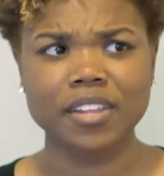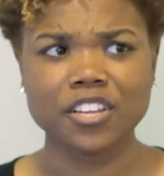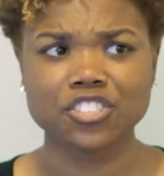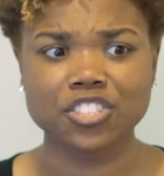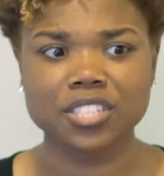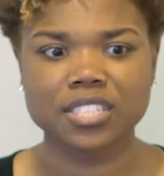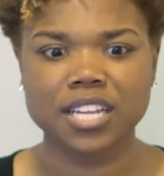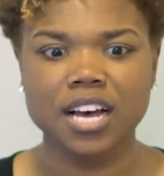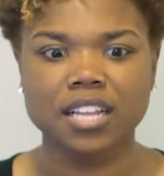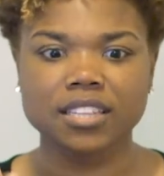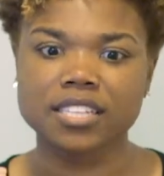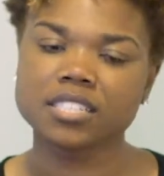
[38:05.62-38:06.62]
just
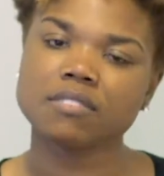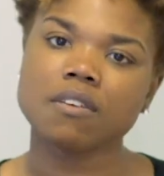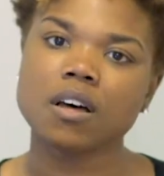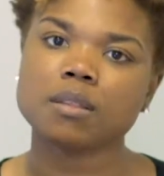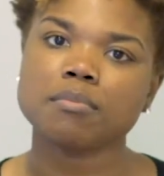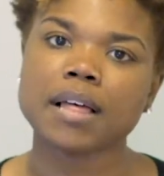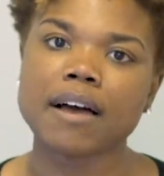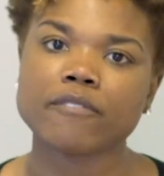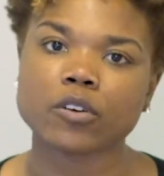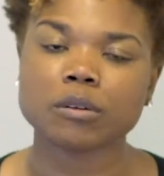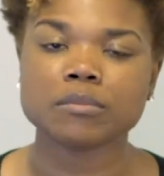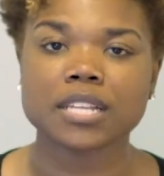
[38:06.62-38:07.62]
a list of all the
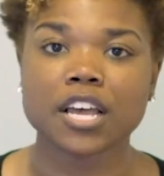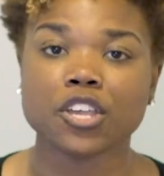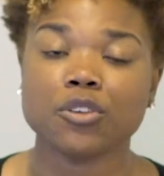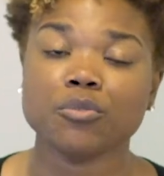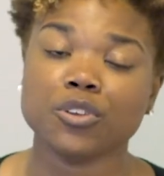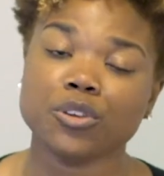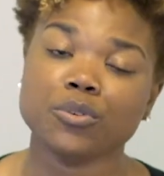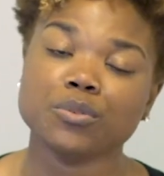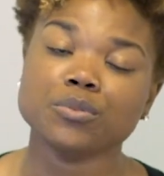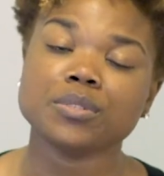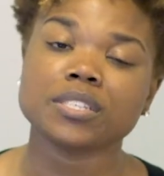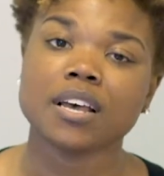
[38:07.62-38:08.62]
platforms that you
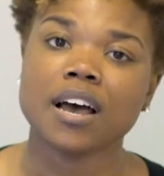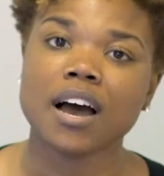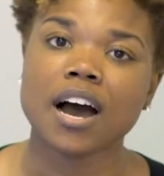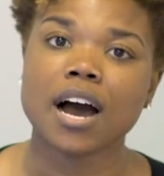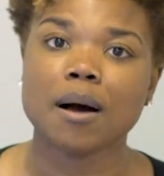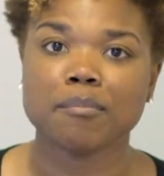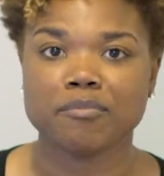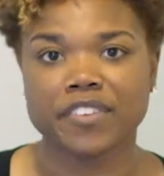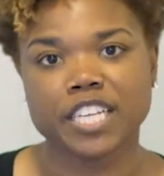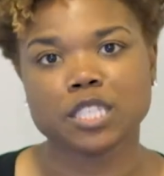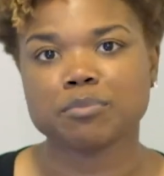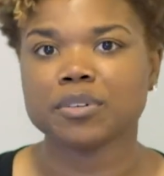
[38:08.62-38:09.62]
use,
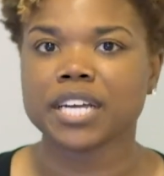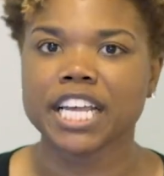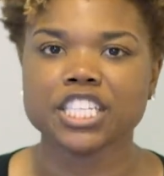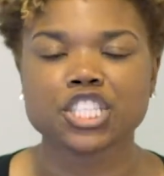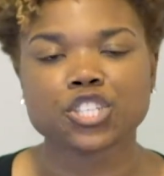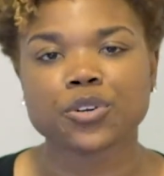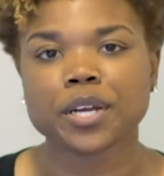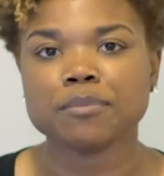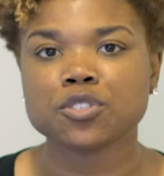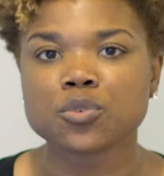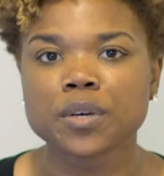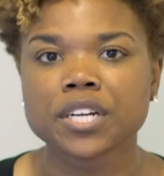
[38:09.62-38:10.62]
Facebook,
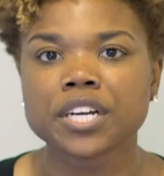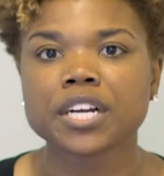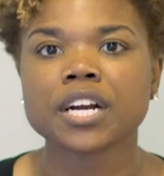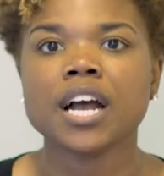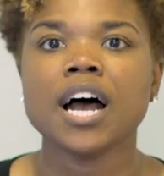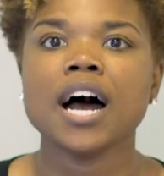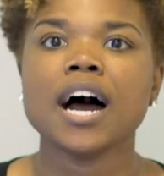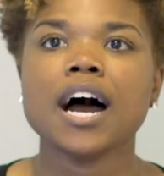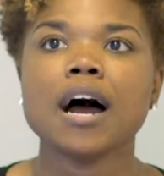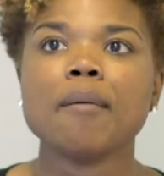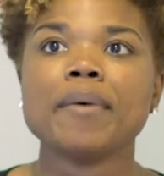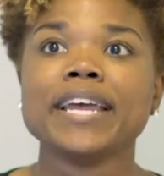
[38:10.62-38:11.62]
Instagram, Twitter,
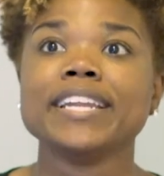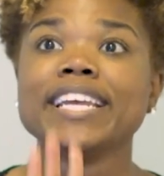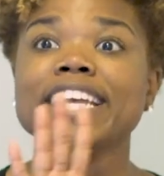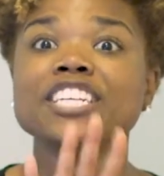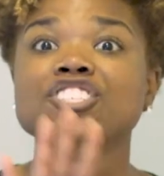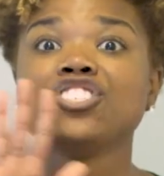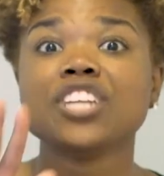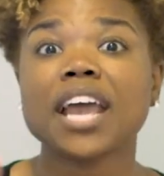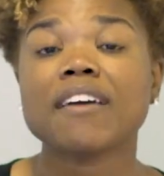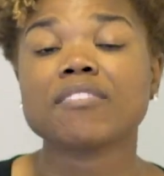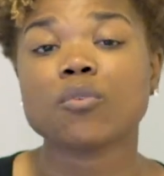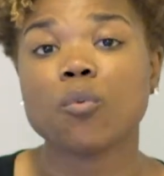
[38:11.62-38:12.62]
and each
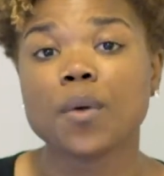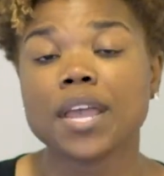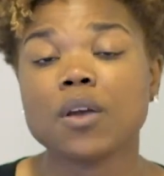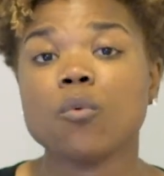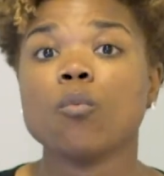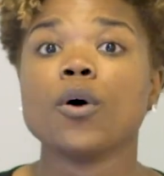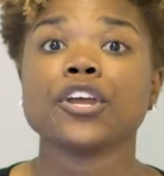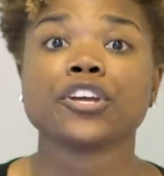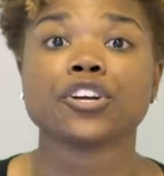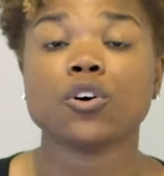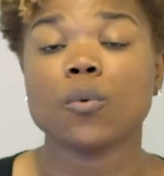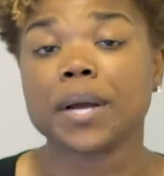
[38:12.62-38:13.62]
day of the week, what you're
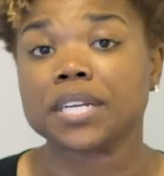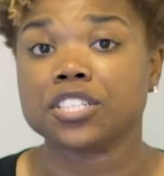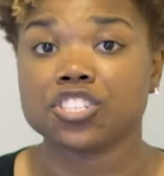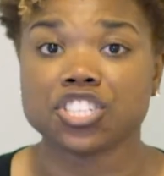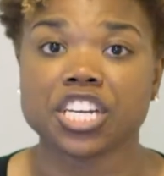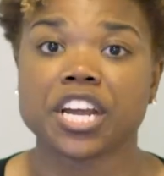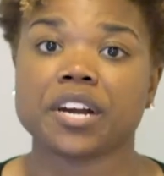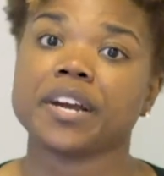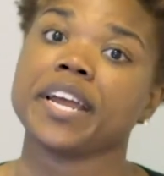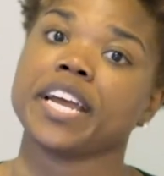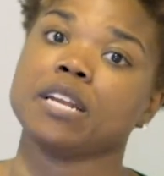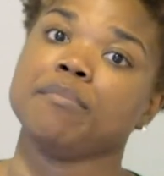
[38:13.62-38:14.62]
going to share.
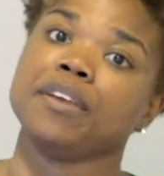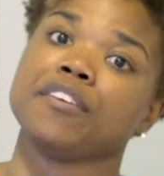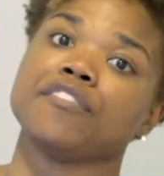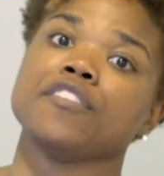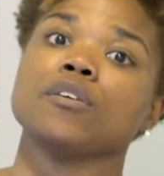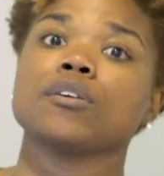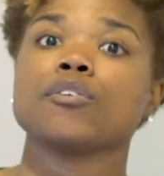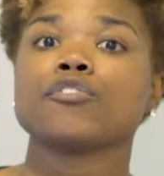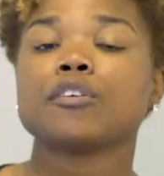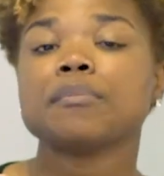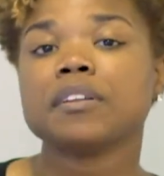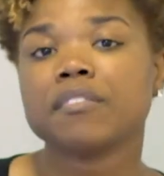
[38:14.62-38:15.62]
It could be a photo
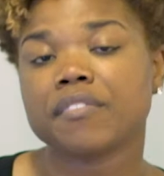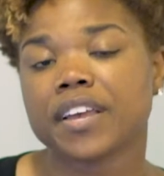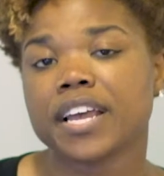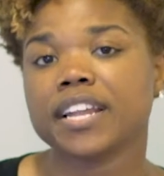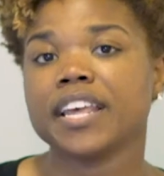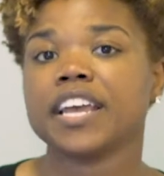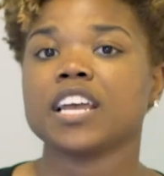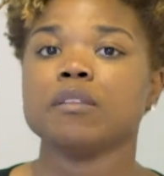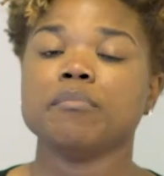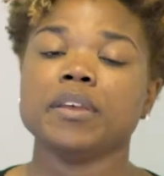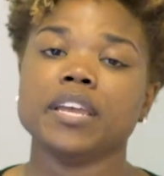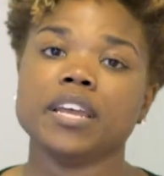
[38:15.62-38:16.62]
from an event. It
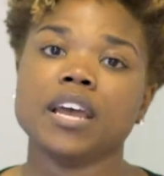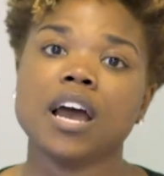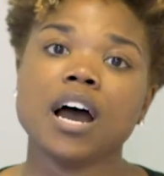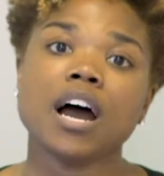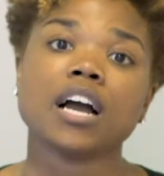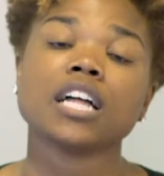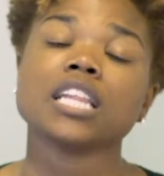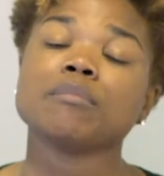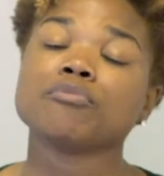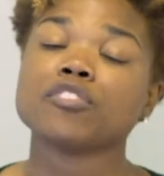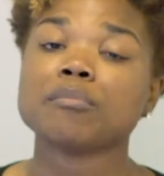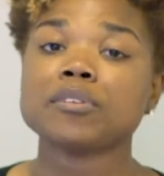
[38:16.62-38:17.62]
could be a
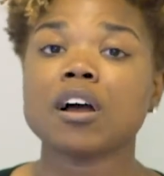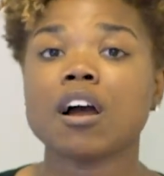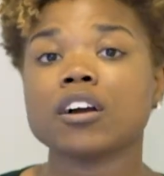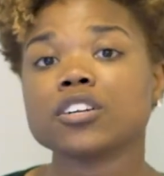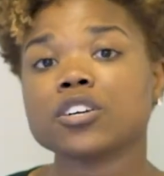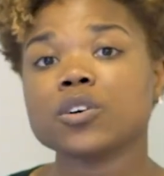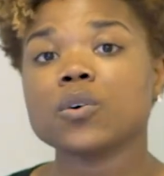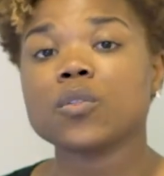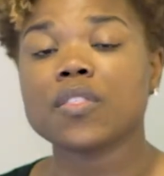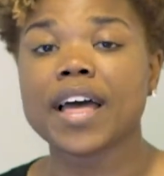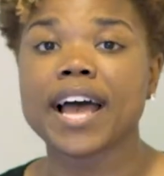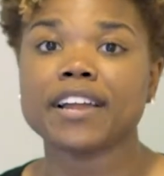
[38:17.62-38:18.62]
clip from an article
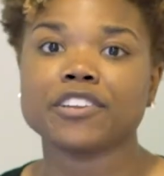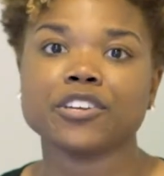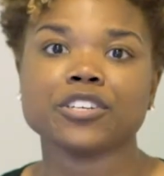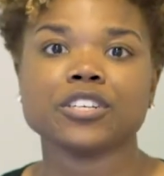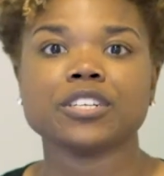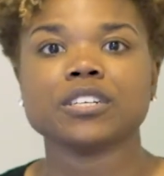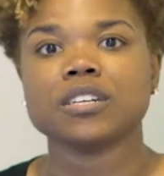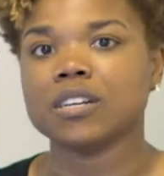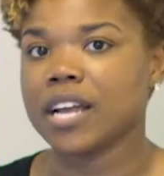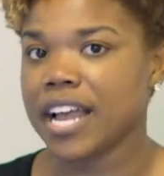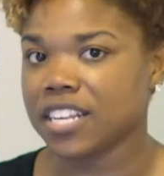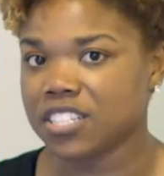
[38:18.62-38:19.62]
that your
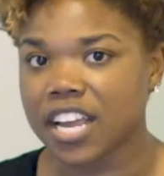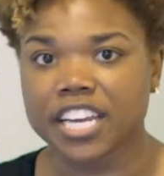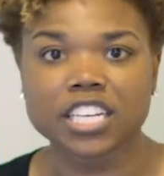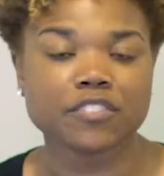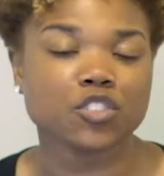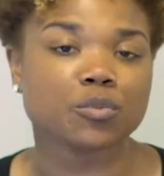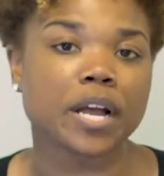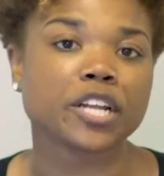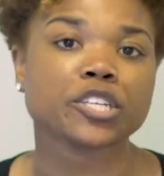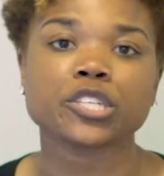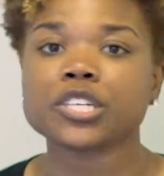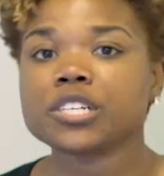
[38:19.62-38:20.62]
executive
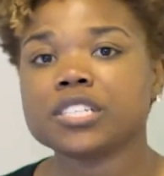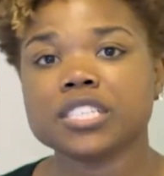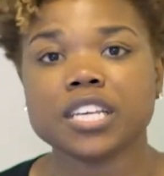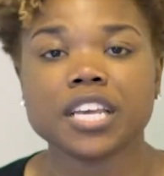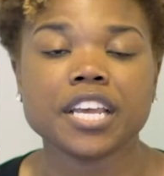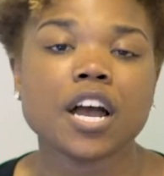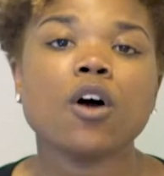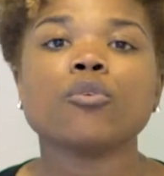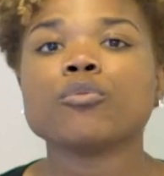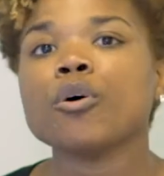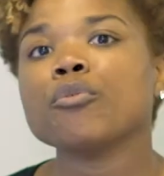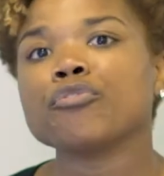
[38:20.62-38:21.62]
director or
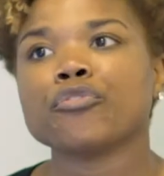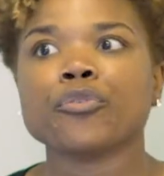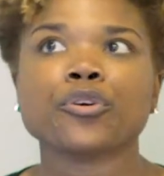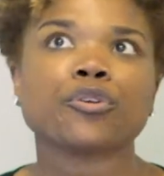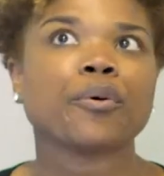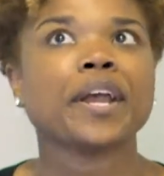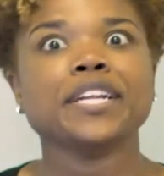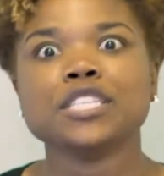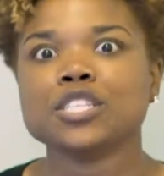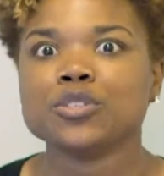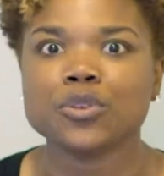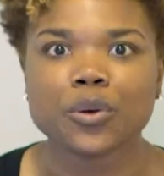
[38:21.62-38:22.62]
CEO wrote for
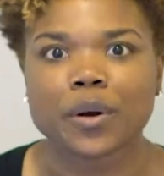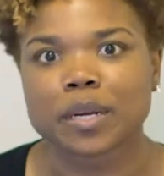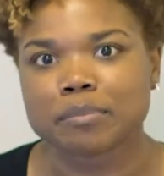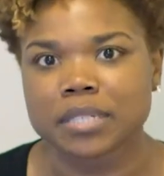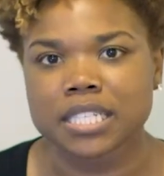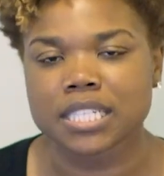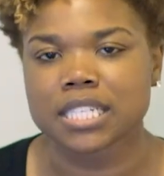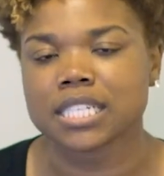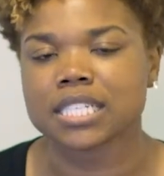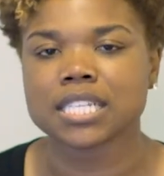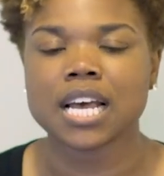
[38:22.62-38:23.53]
Crane's New York business.